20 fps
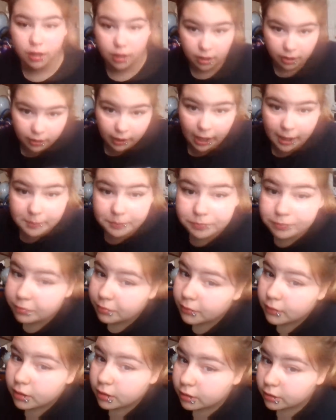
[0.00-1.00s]
Okay,
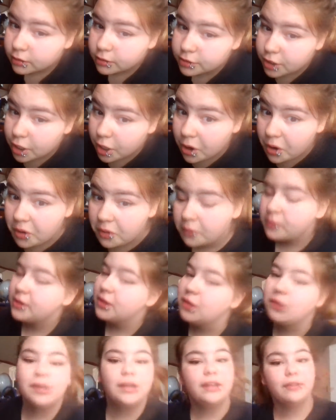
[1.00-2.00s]
so
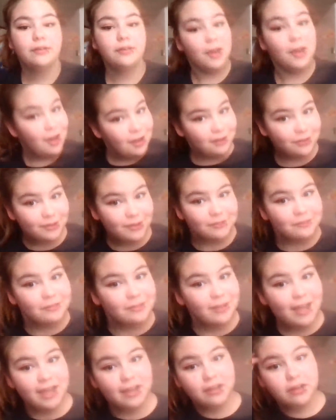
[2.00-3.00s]
you can either not do liquid
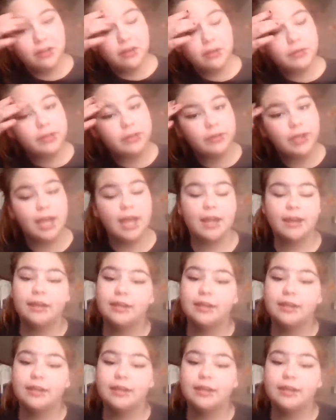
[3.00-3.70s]
liner or you can.